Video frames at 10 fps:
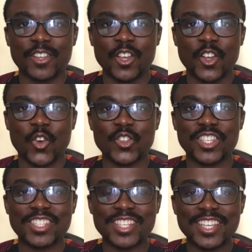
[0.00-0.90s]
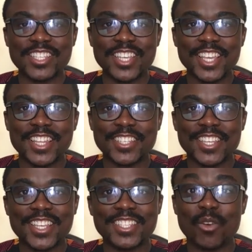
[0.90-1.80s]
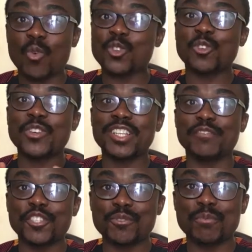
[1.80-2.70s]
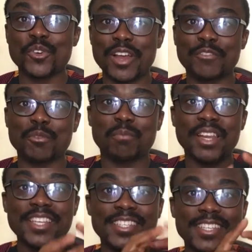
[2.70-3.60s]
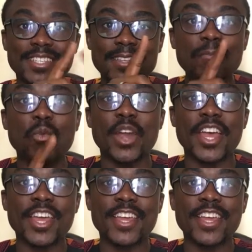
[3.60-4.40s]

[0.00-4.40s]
Consistency in the sense that once you create a vision board, you have to place it somewhere